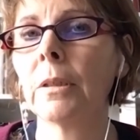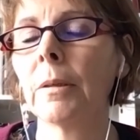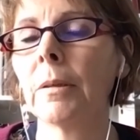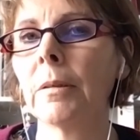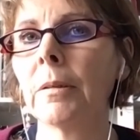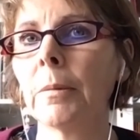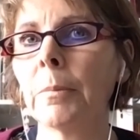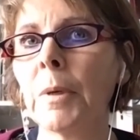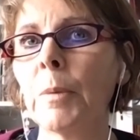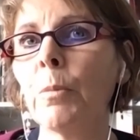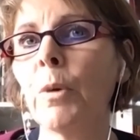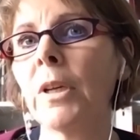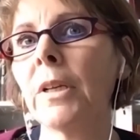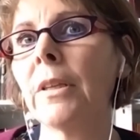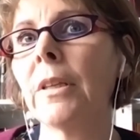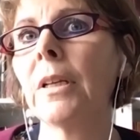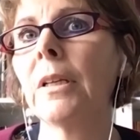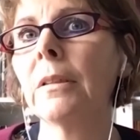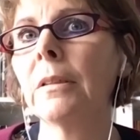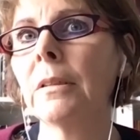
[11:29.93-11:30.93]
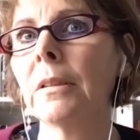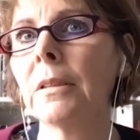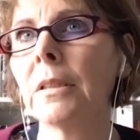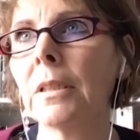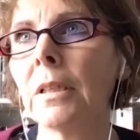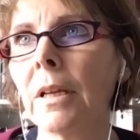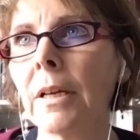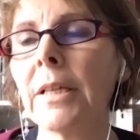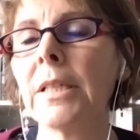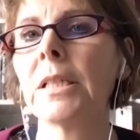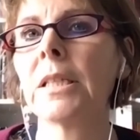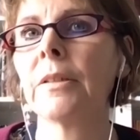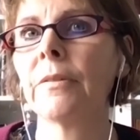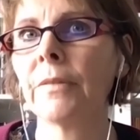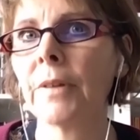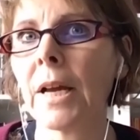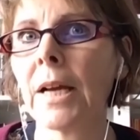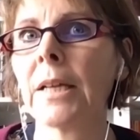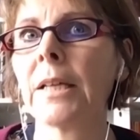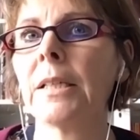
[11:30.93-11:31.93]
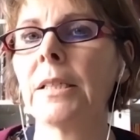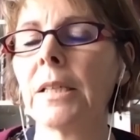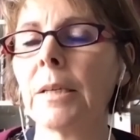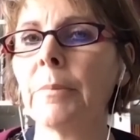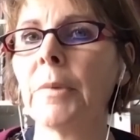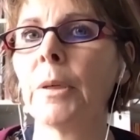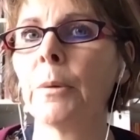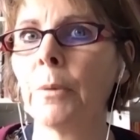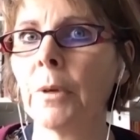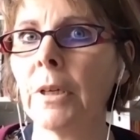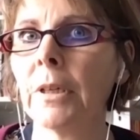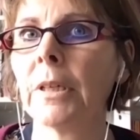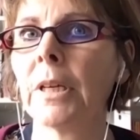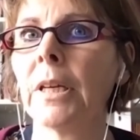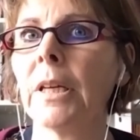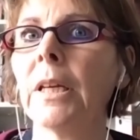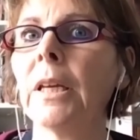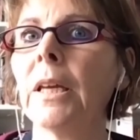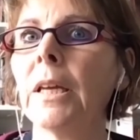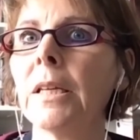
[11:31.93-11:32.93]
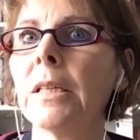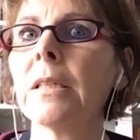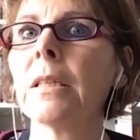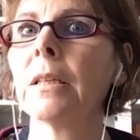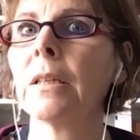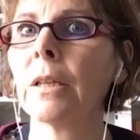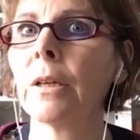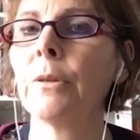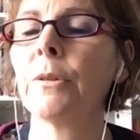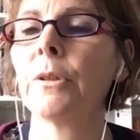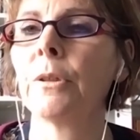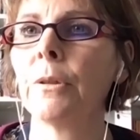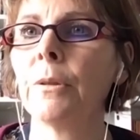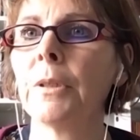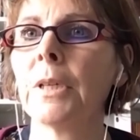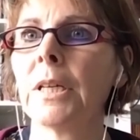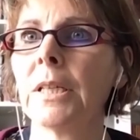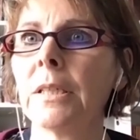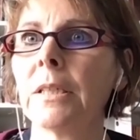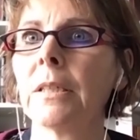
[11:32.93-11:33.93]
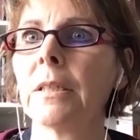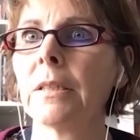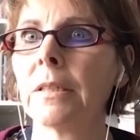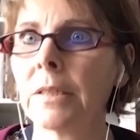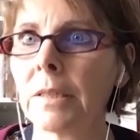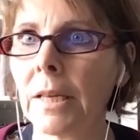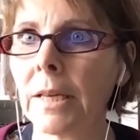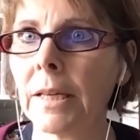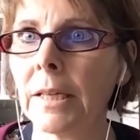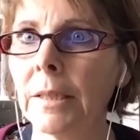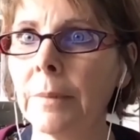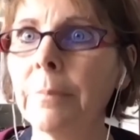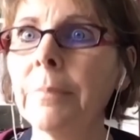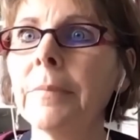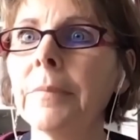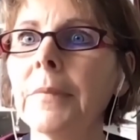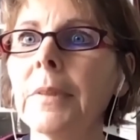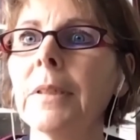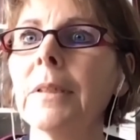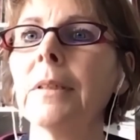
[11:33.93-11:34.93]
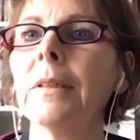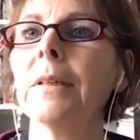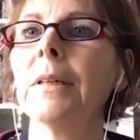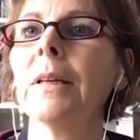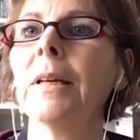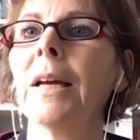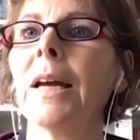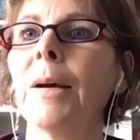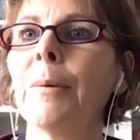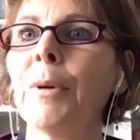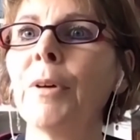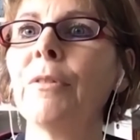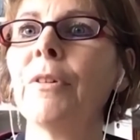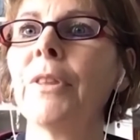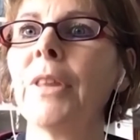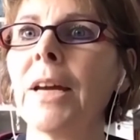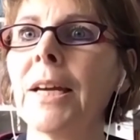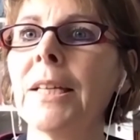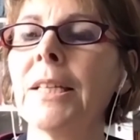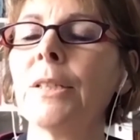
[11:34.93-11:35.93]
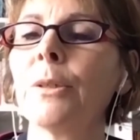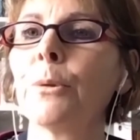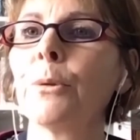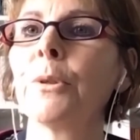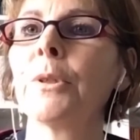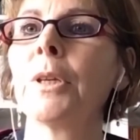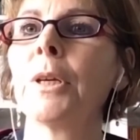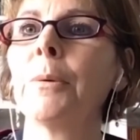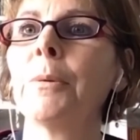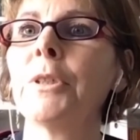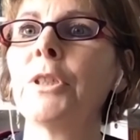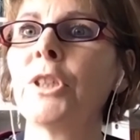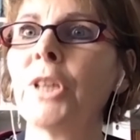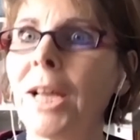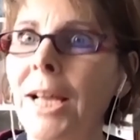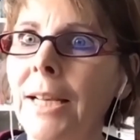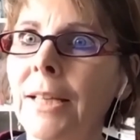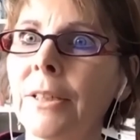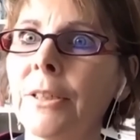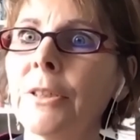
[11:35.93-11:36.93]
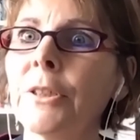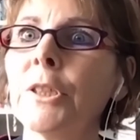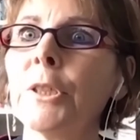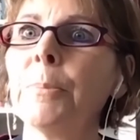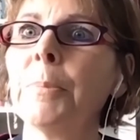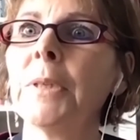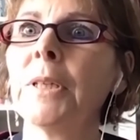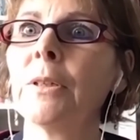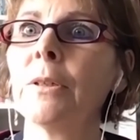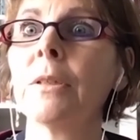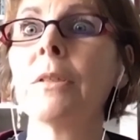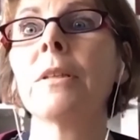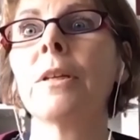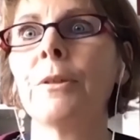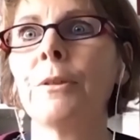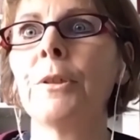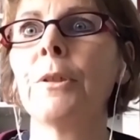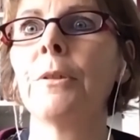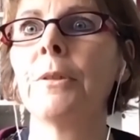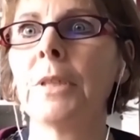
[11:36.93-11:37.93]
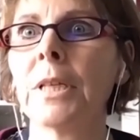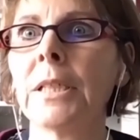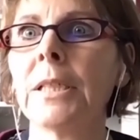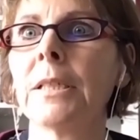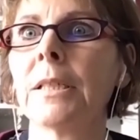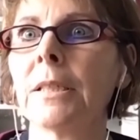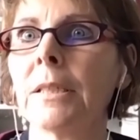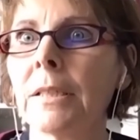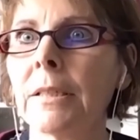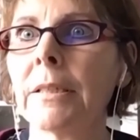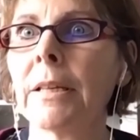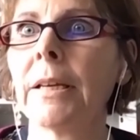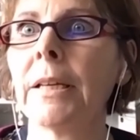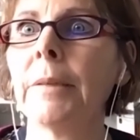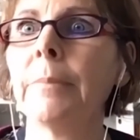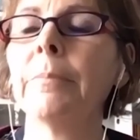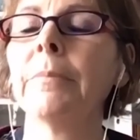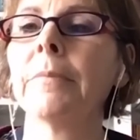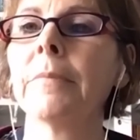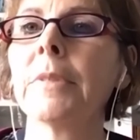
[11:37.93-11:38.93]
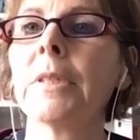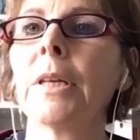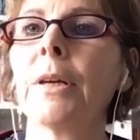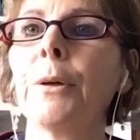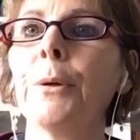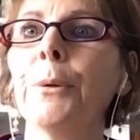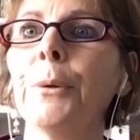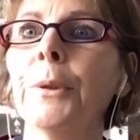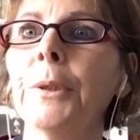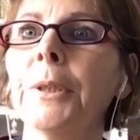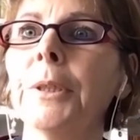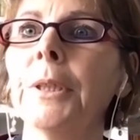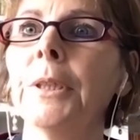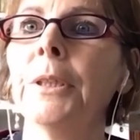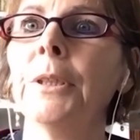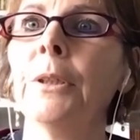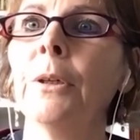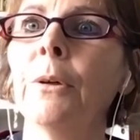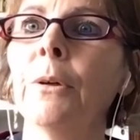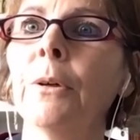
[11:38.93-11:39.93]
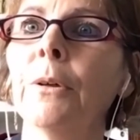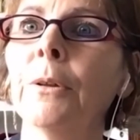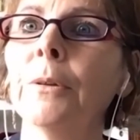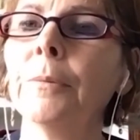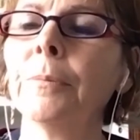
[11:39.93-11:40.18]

I mean, one of the delights of academic working is that no 2 days are the same. However, that is also a challenge because no 2 days are the same. So you're